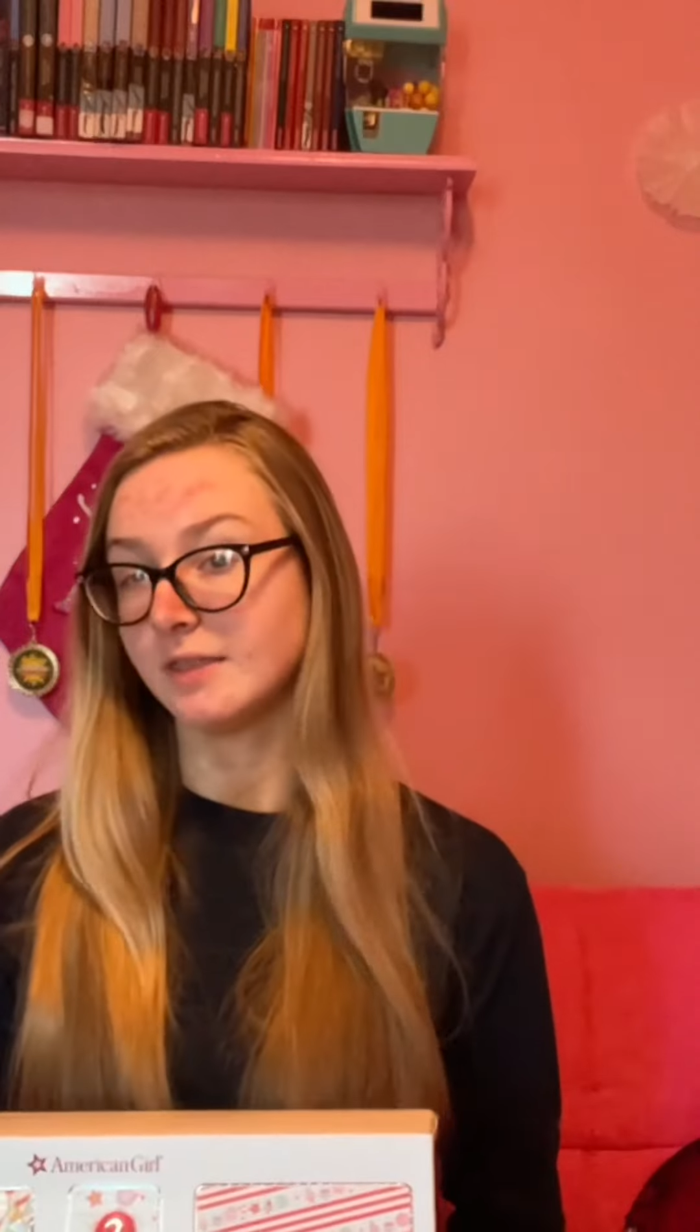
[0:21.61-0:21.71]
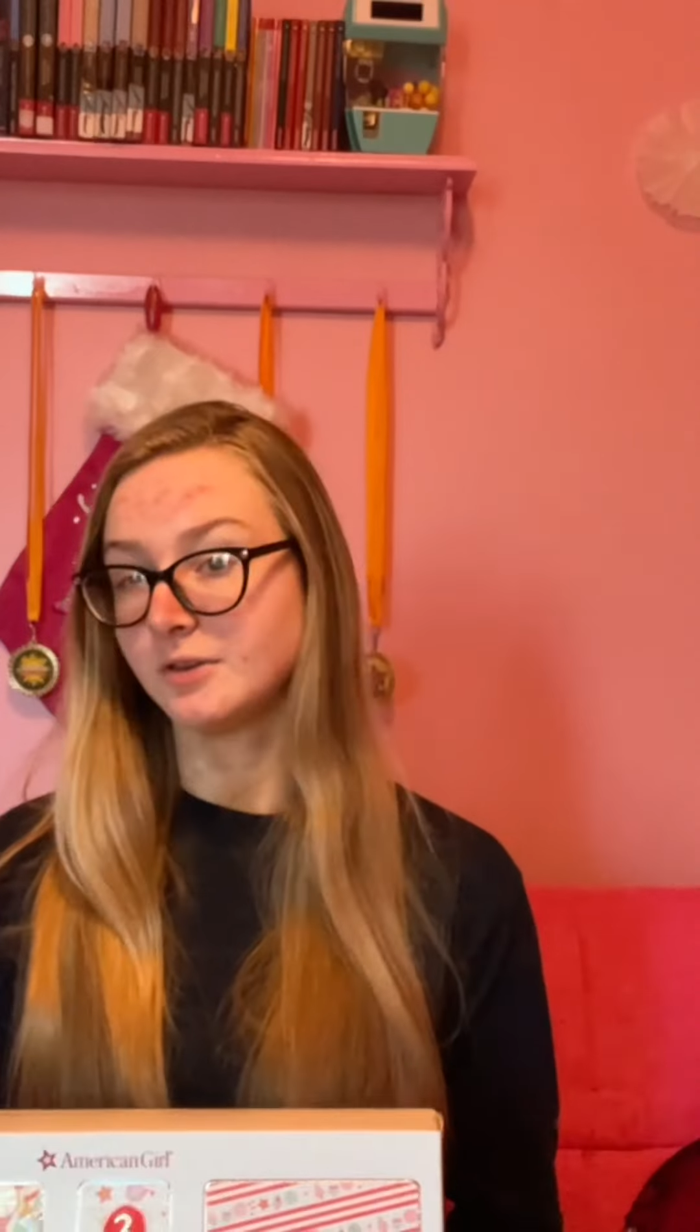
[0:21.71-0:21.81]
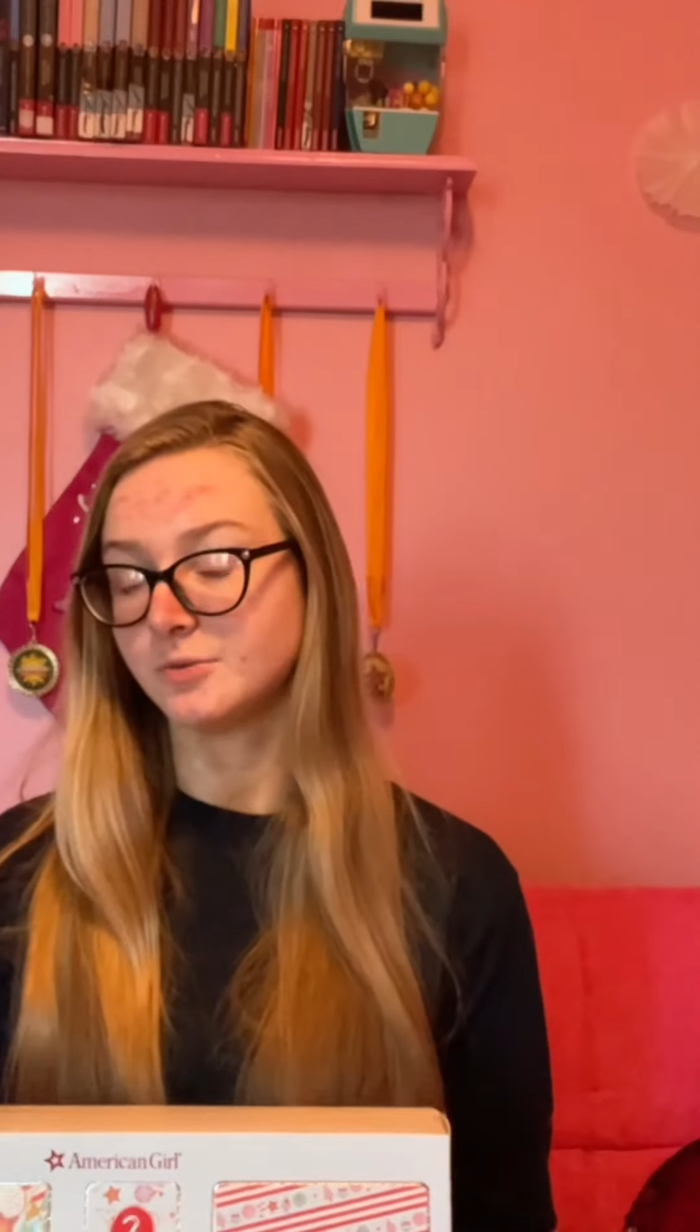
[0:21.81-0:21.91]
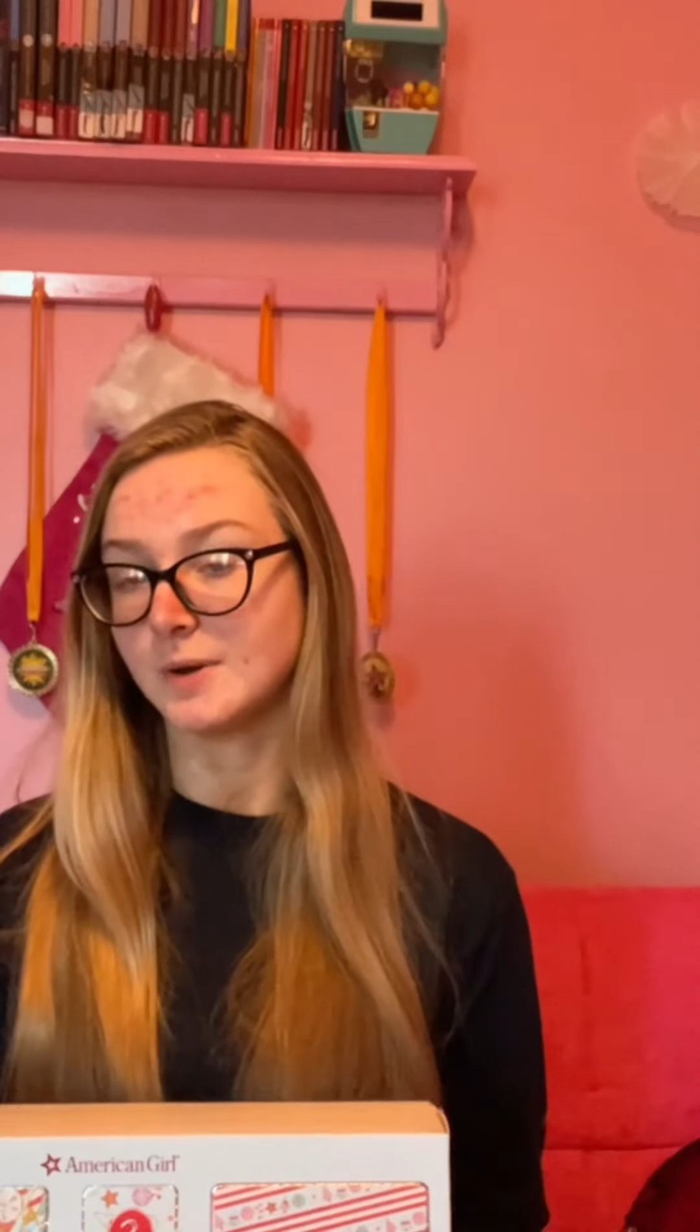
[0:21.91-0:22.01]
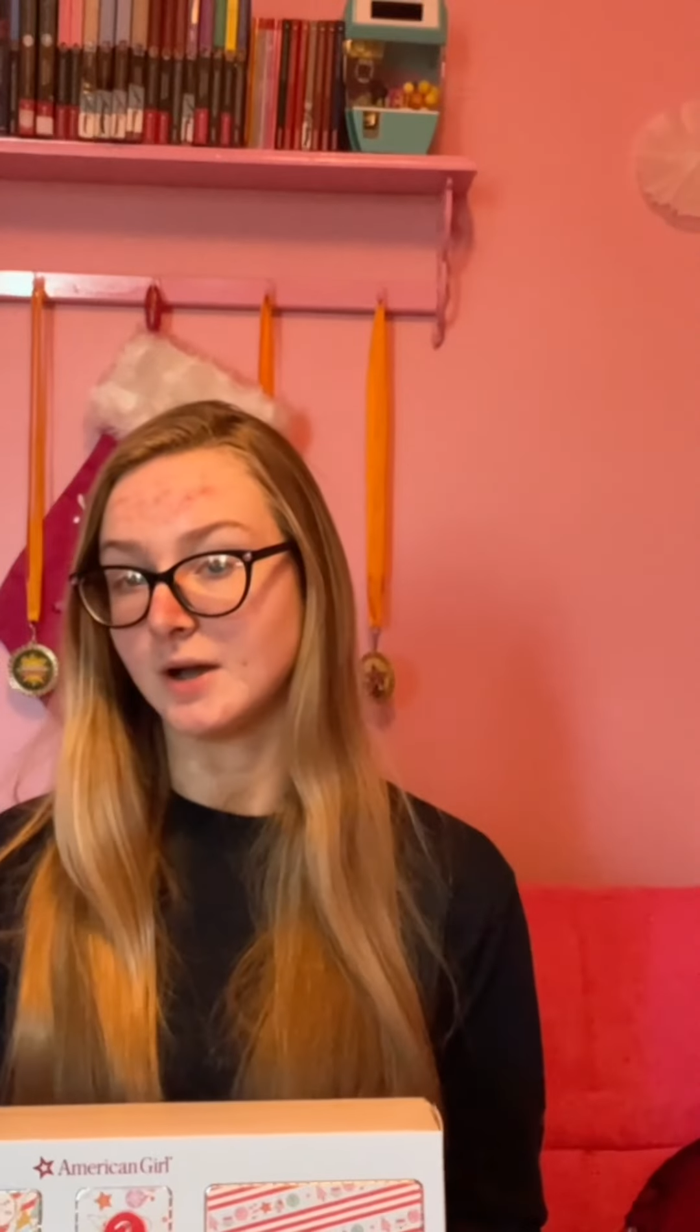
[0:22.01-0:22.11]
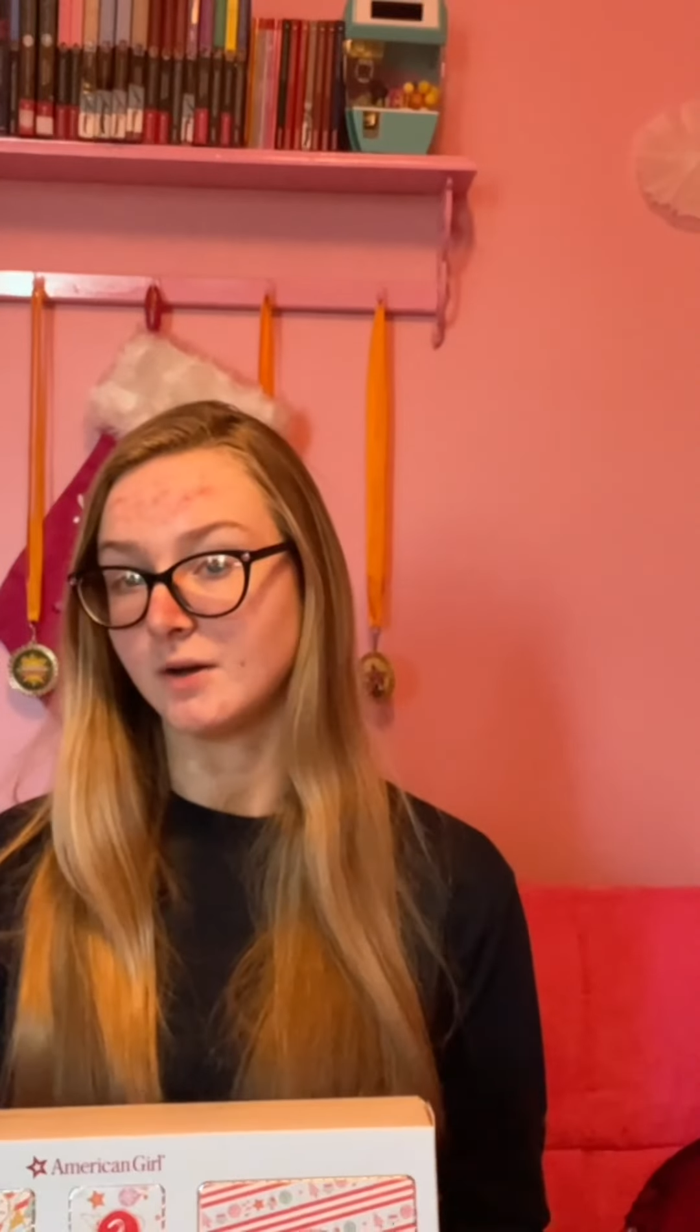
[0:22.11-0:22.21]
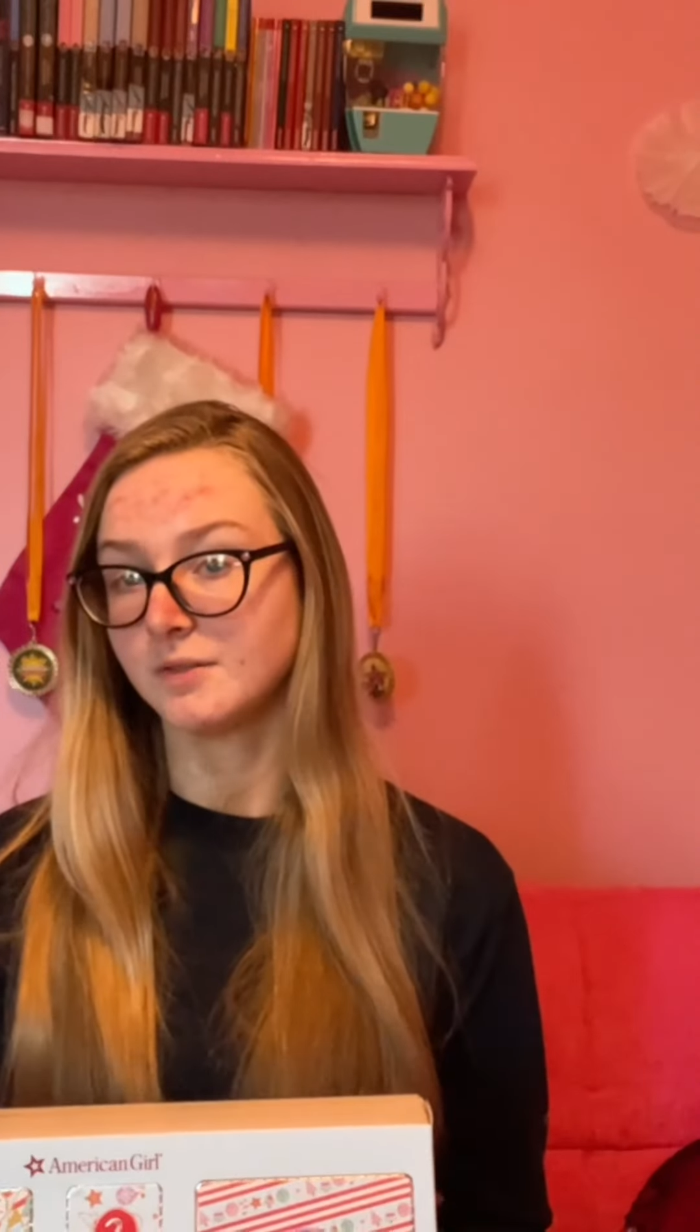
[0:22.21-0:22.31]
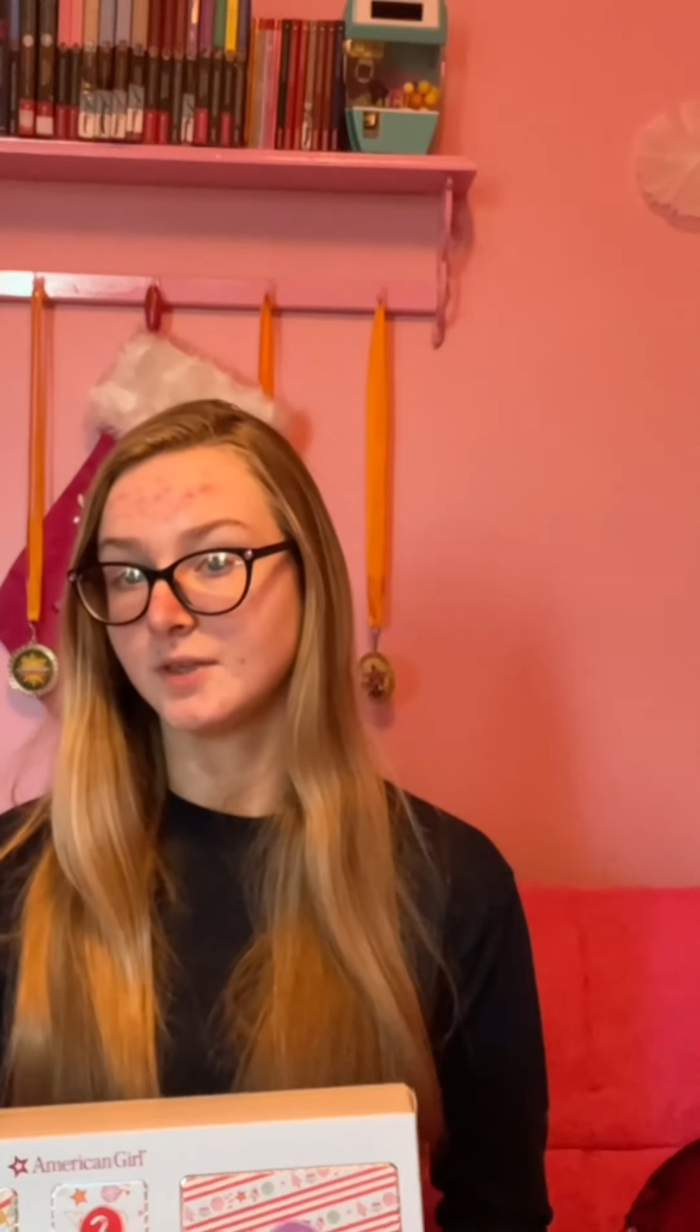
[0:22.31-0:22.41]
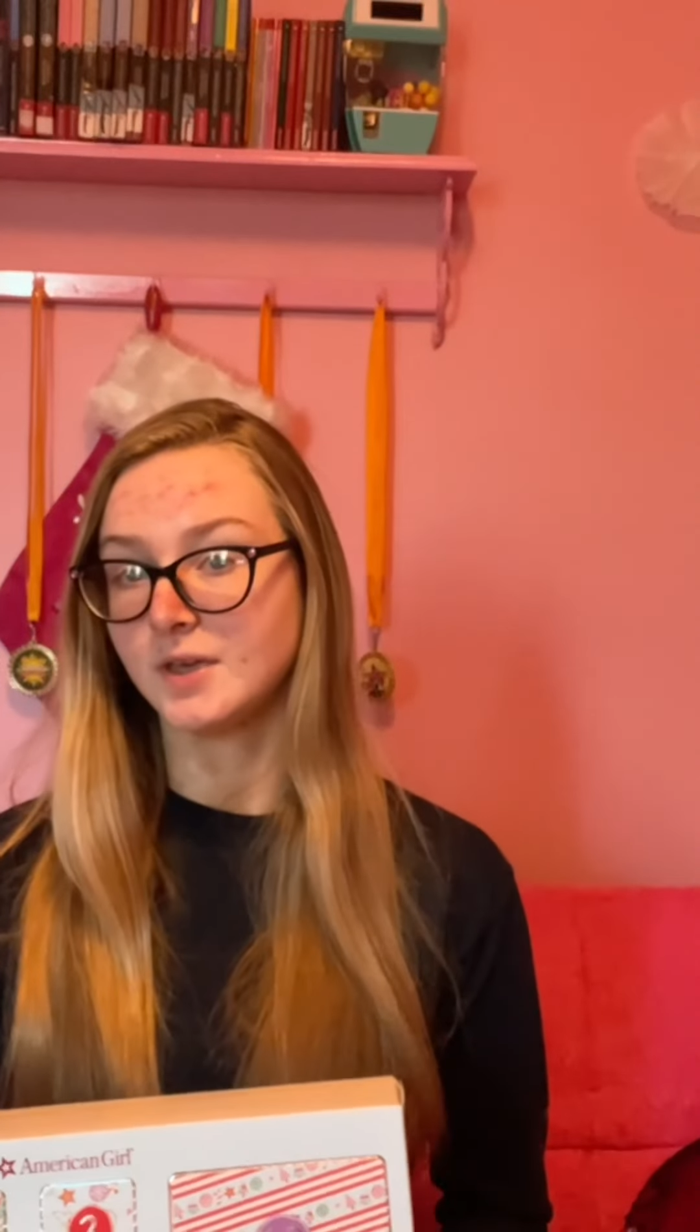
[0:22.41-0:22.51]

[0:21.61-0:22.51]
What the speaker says: the 12th,